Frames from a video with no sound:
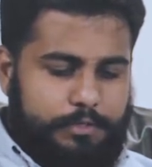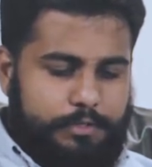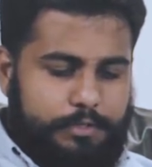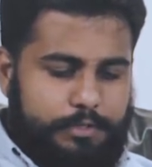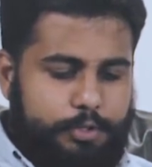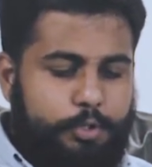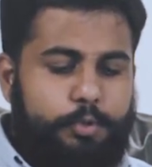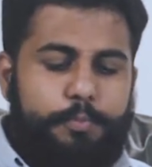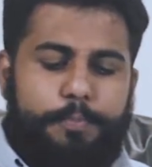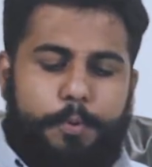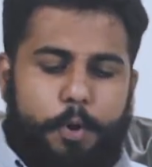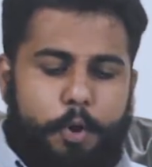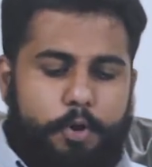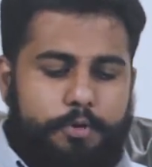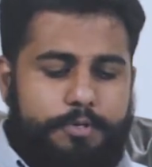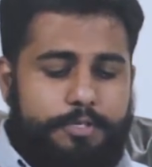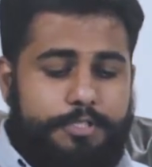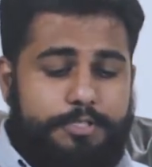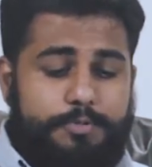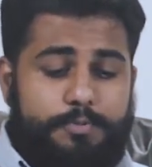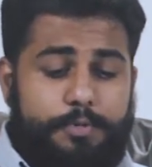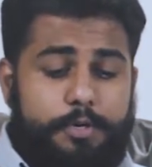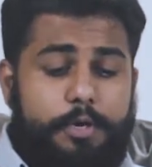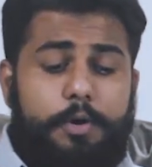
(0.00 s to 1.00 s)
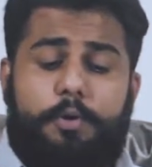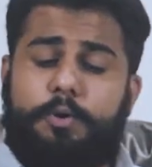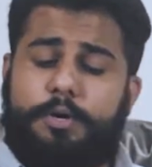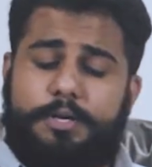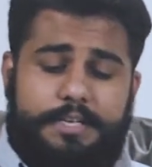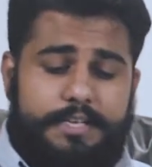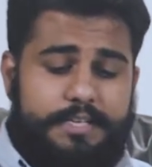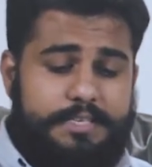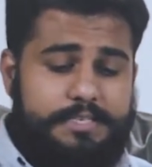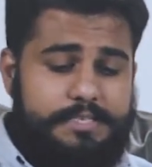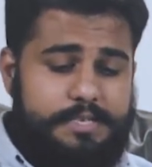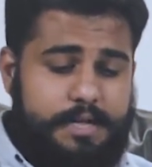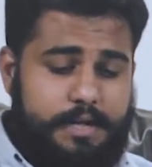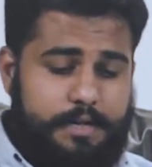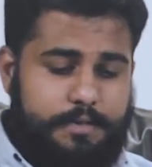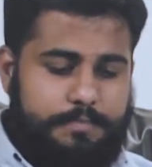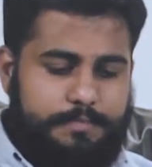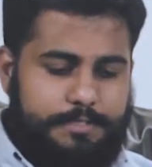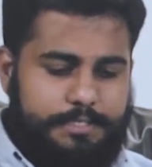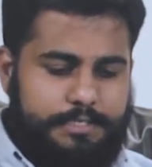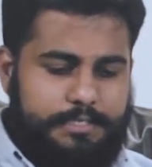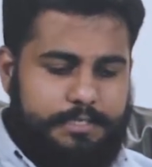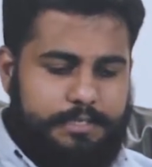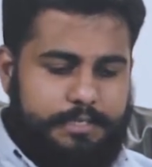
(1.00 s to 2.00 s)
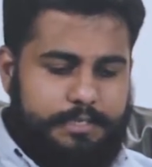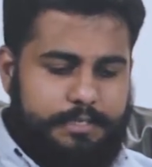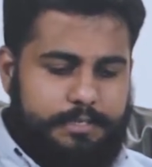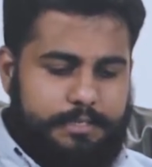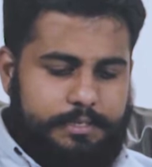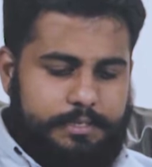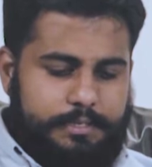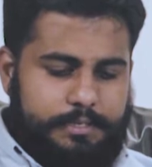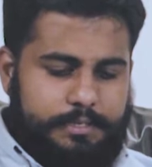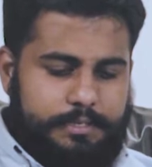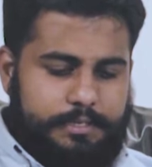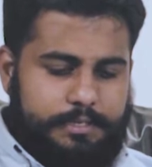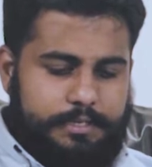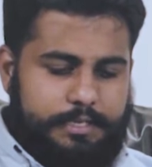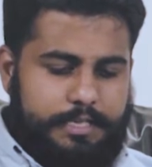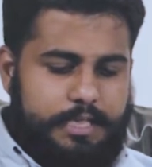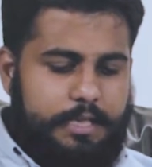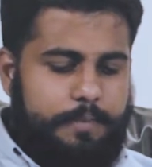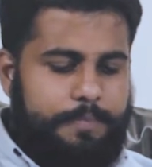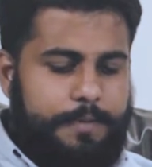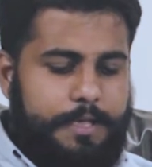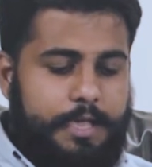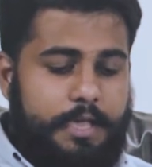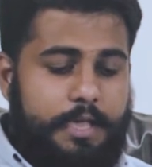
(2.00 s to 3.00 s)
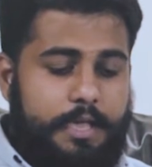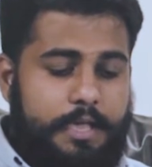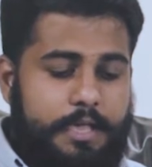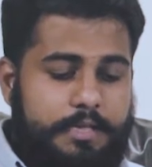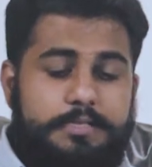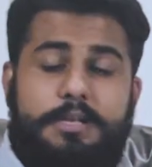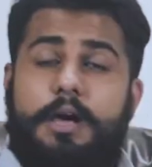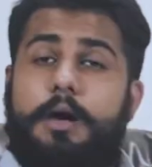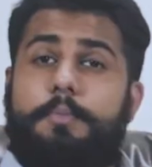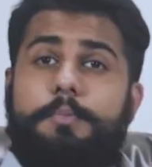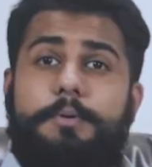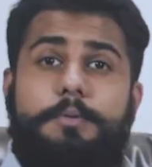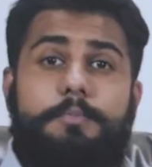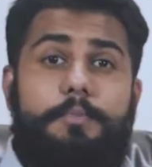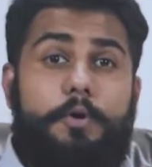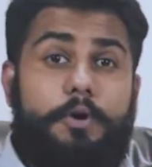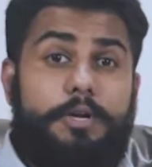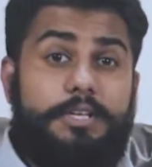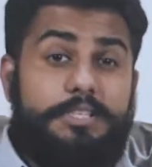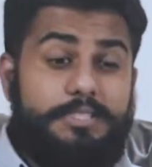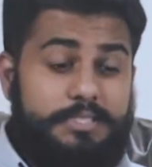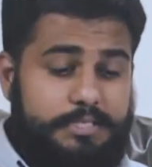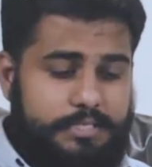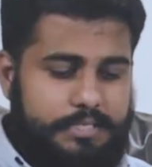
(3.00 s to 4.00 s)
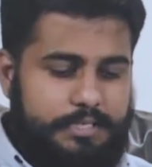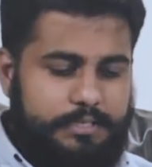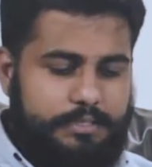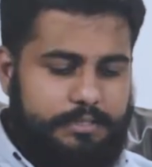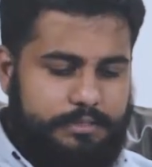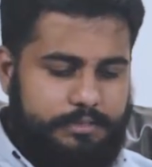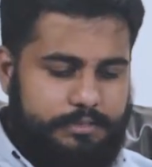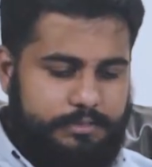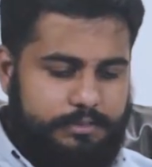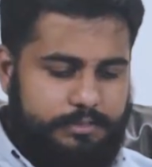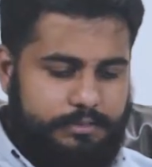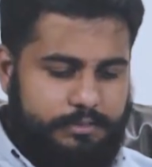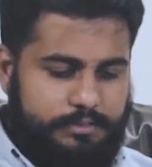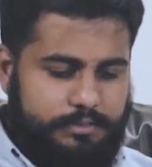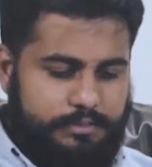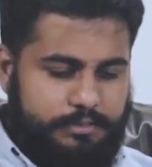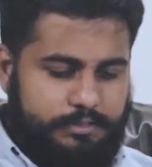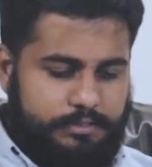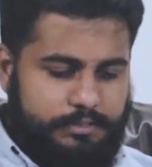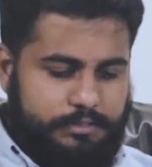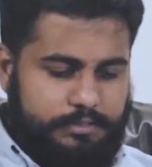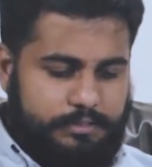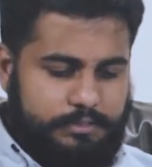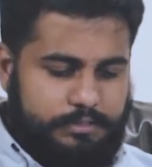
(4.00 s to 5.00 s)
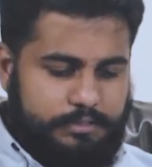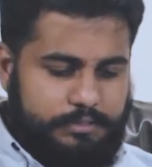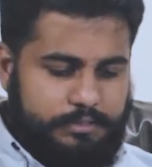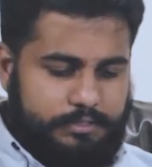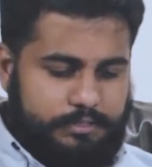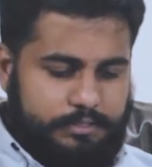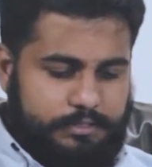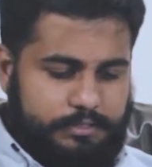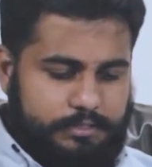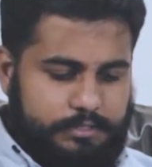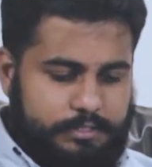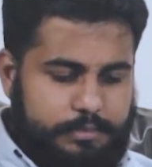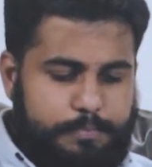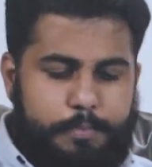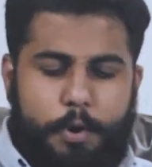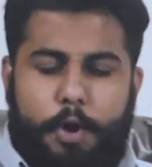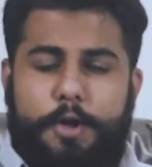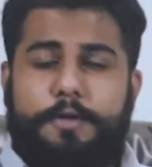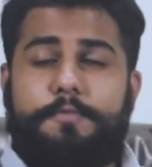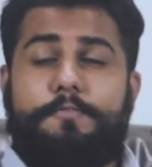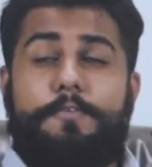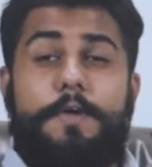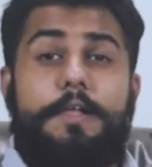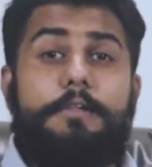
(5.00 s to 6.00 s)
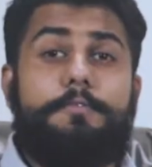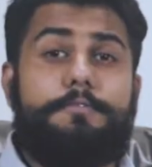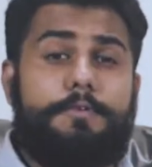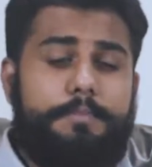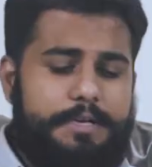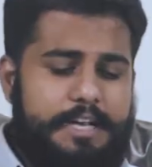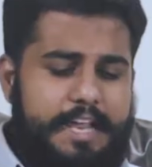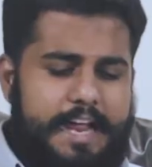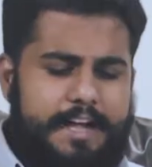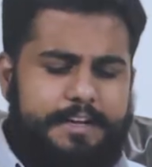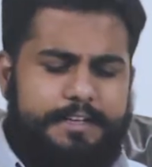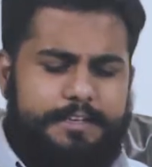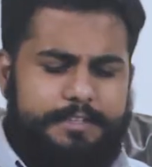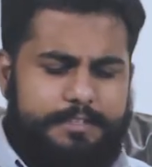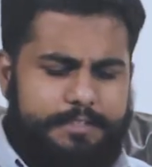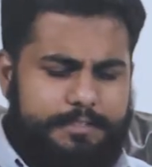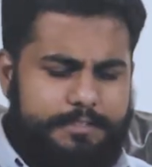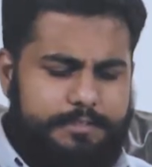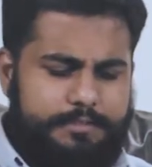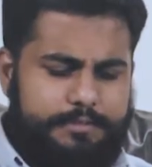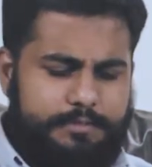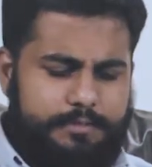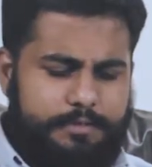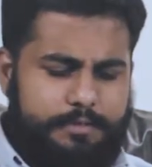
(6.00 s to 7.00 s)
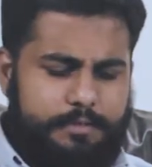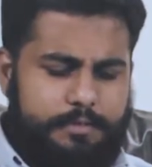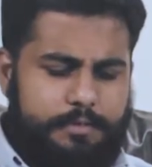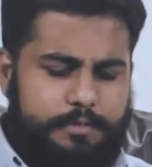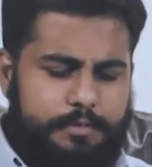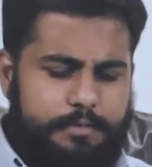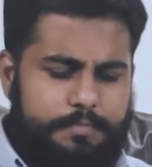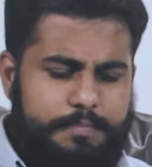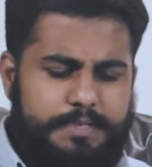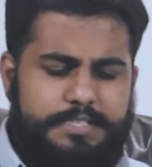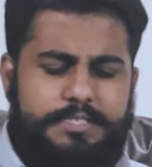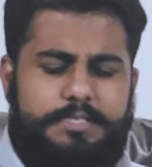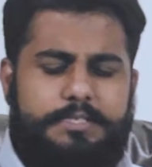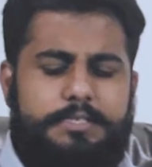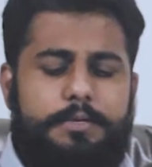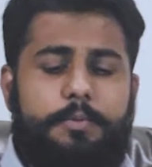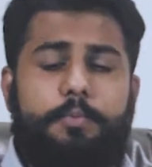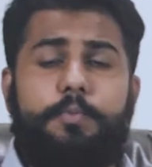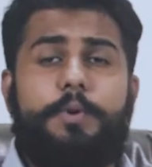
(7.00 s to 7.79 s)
Two porters were holding his arms, keeping his upper body still. The boy fell from a ladder. Mr.